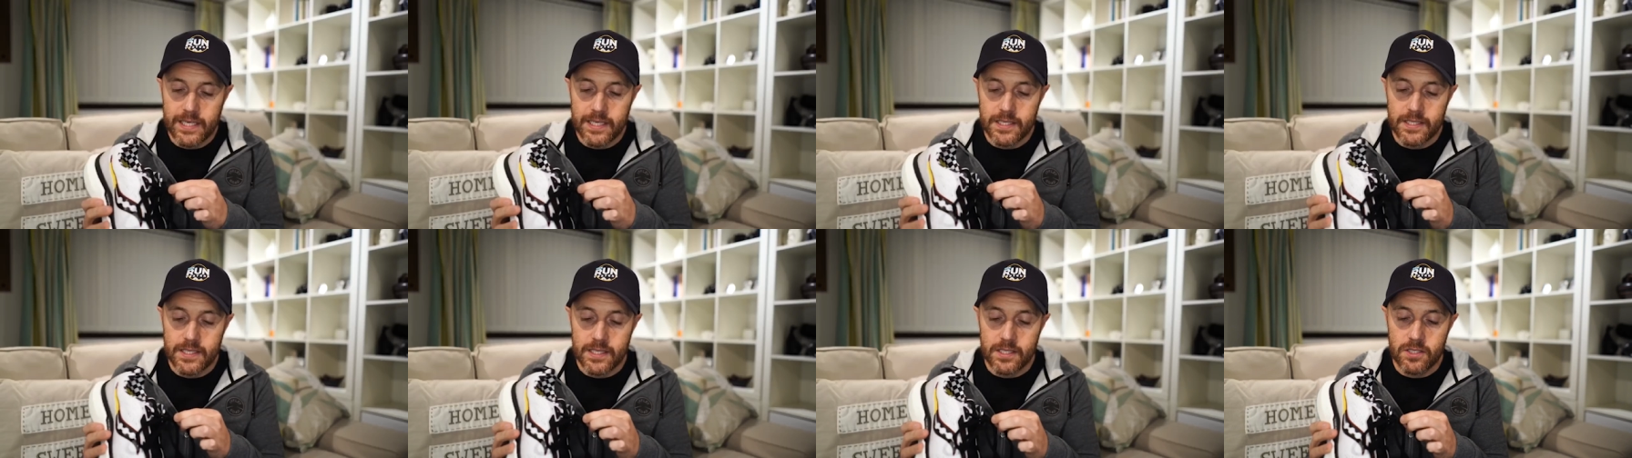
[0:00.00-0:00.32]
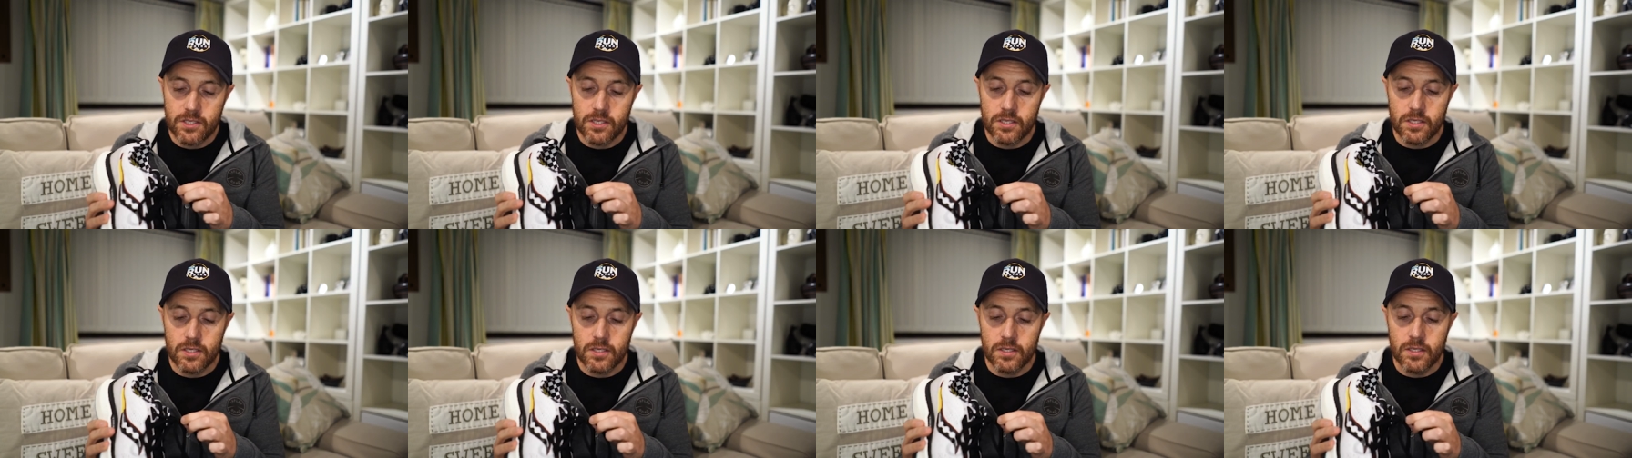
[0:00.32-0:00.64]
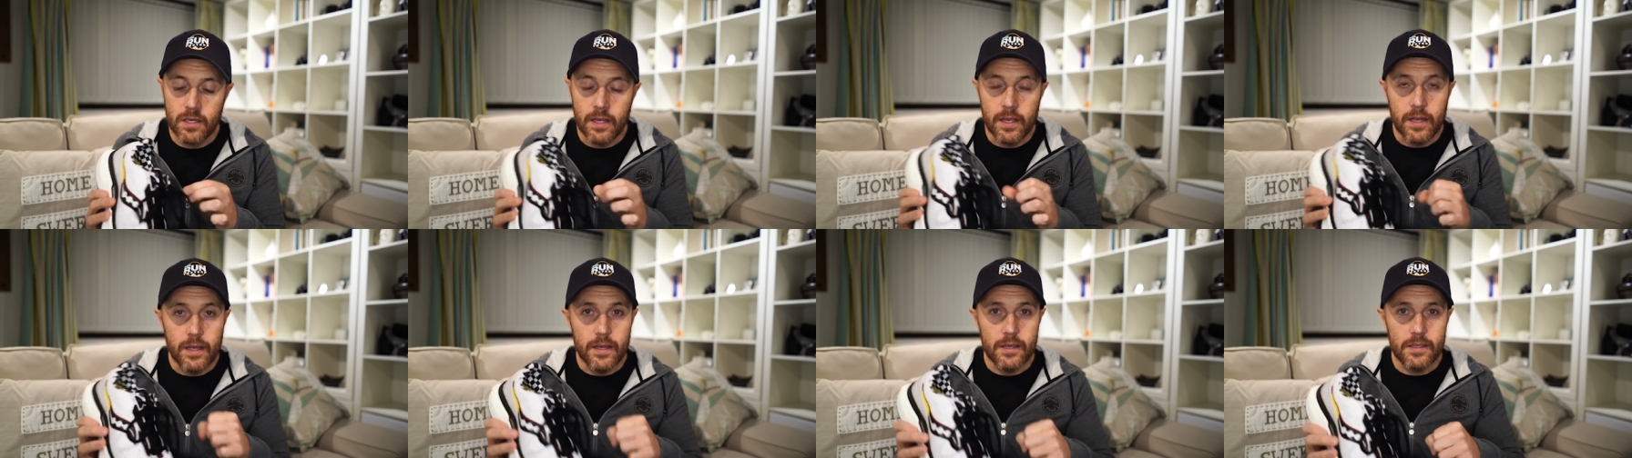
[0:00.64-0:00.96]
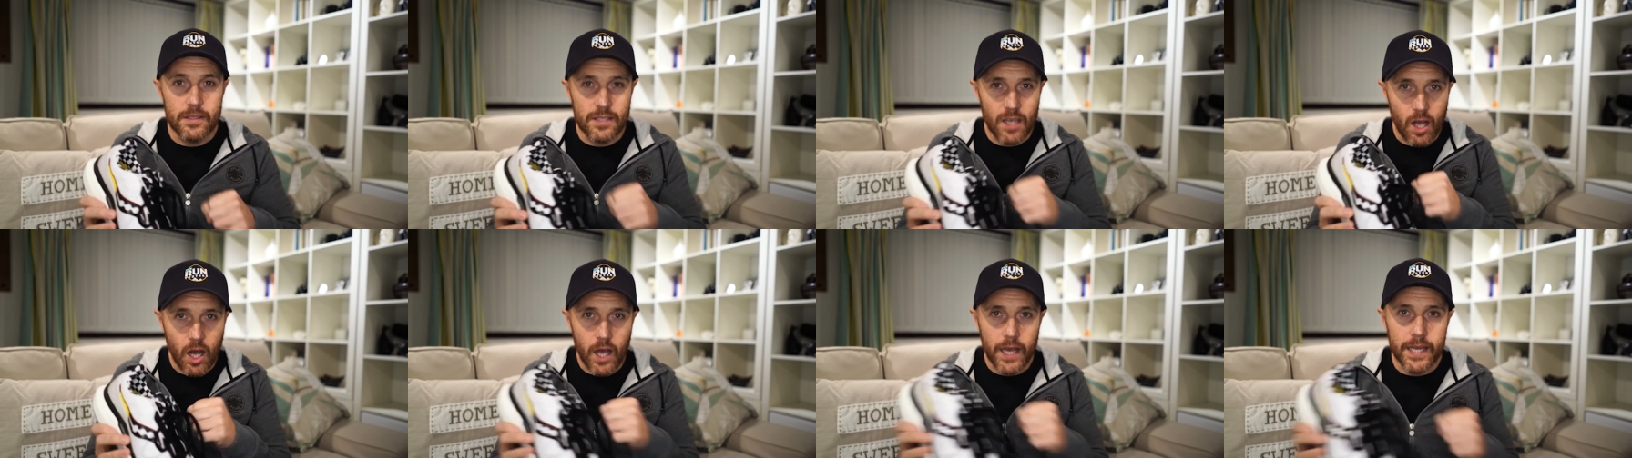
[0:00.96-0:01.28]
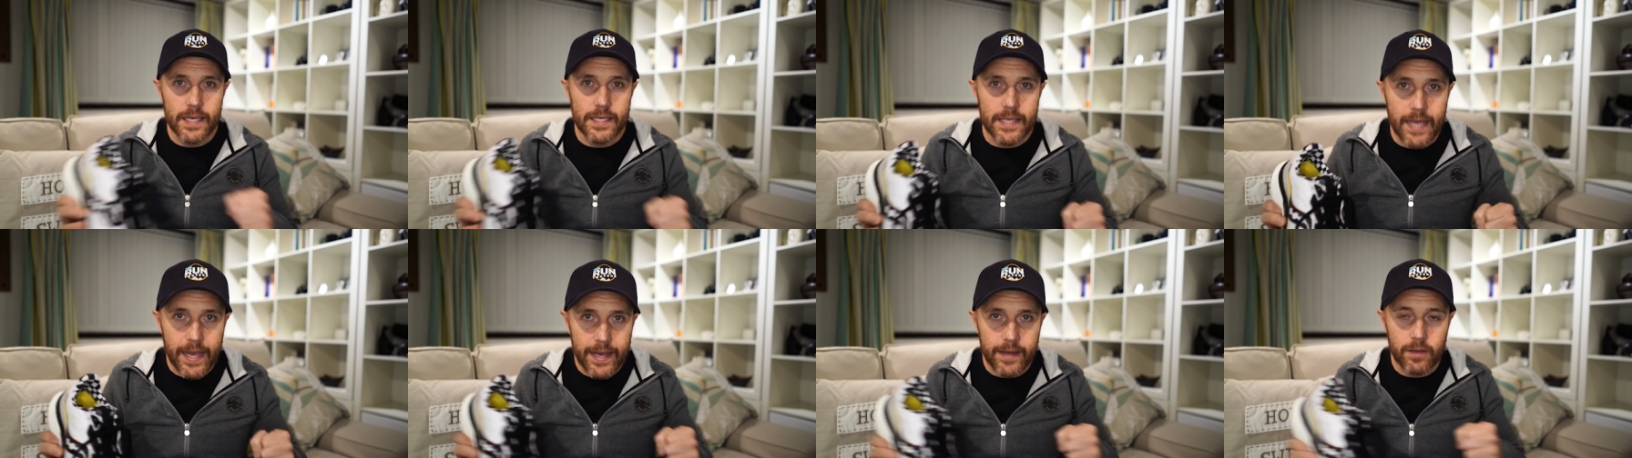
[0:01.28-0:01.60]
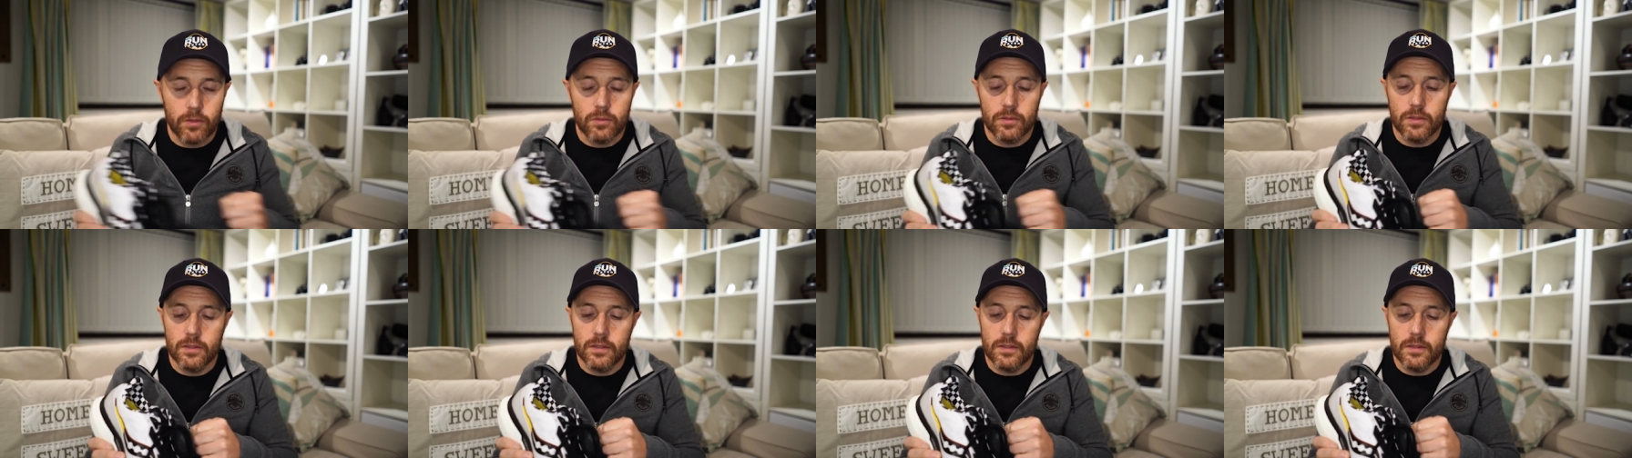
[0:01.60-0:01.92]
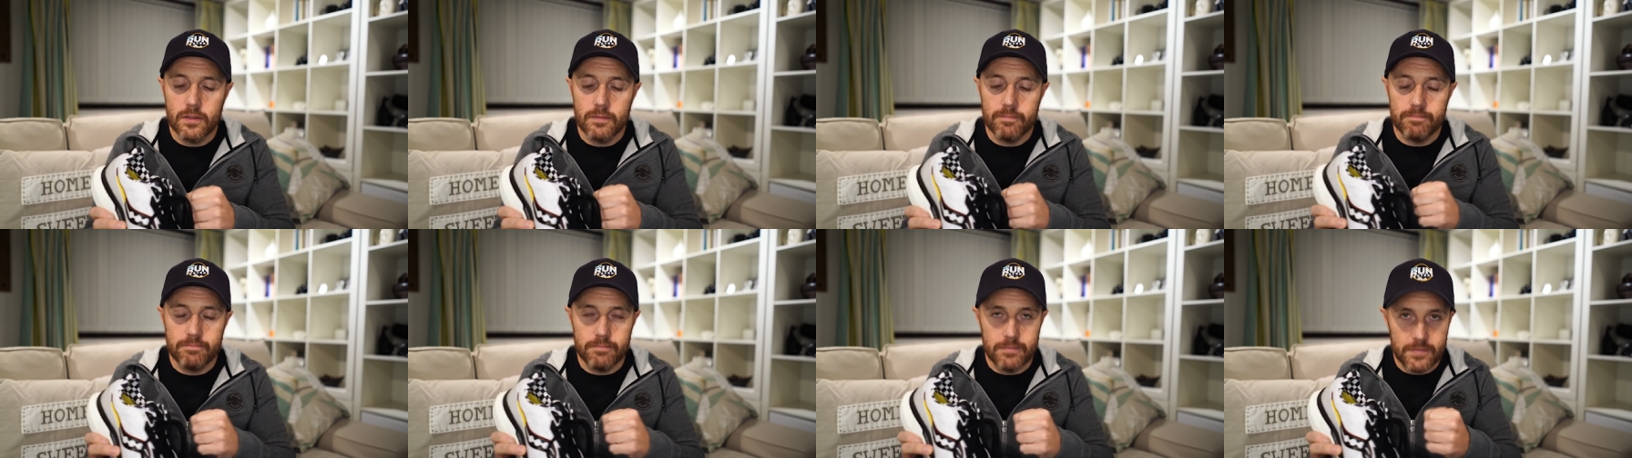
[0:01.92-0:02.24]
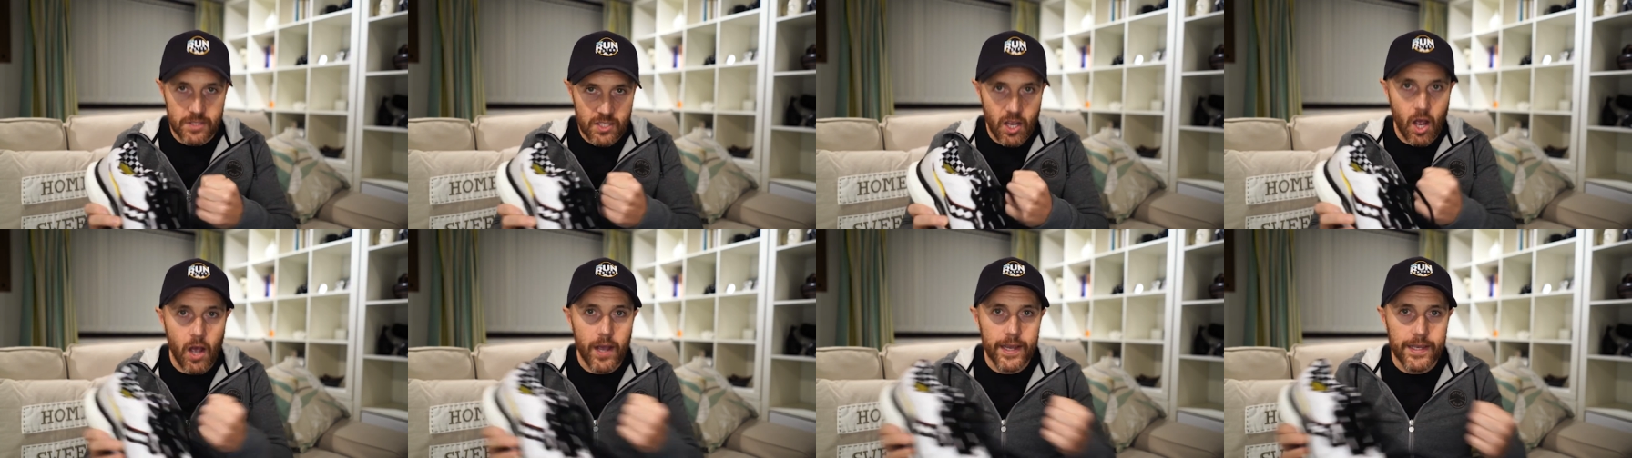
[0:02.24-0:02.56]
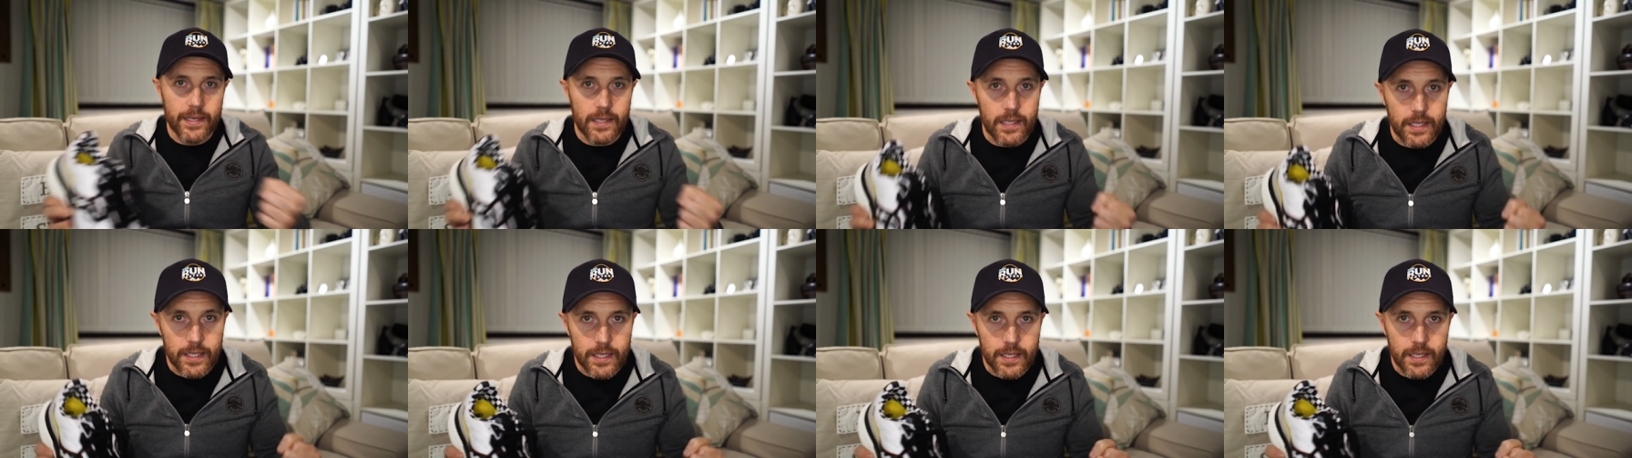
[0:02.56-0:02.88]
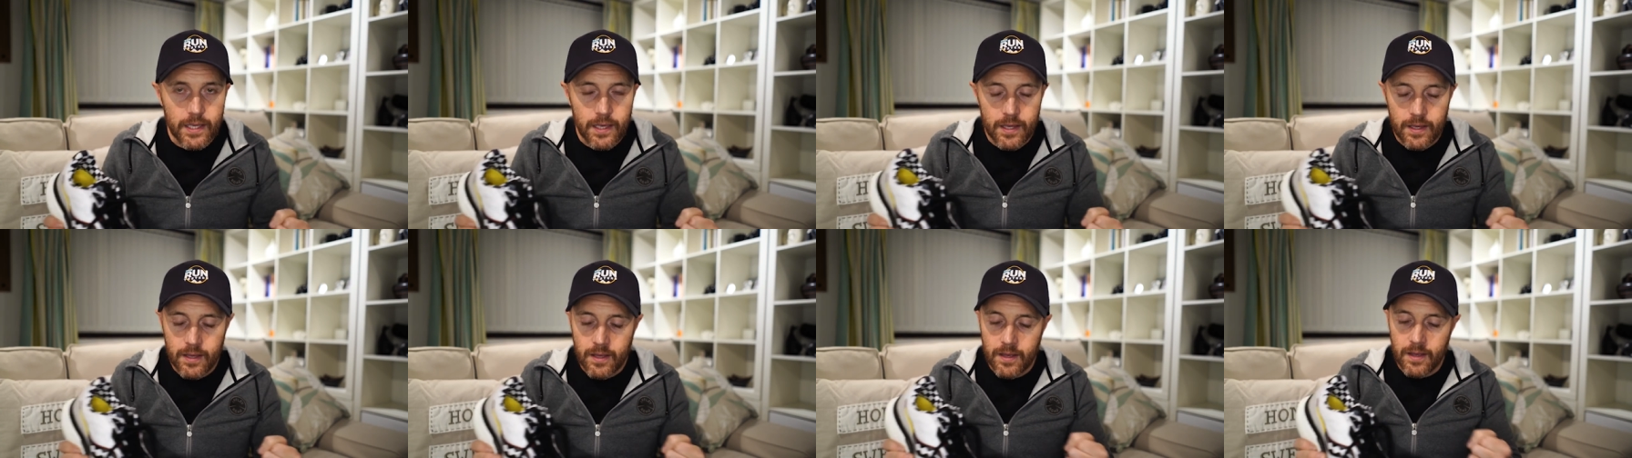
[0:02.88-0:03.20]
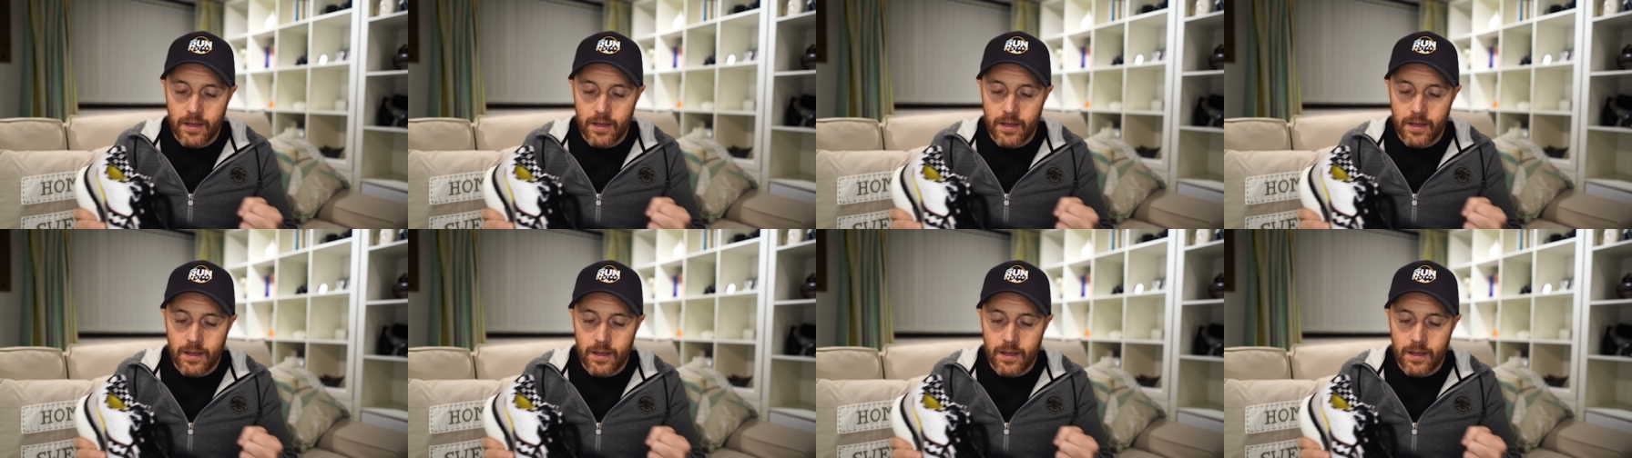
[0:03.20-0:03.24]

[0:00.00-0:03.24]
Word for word: easy to tie down tightly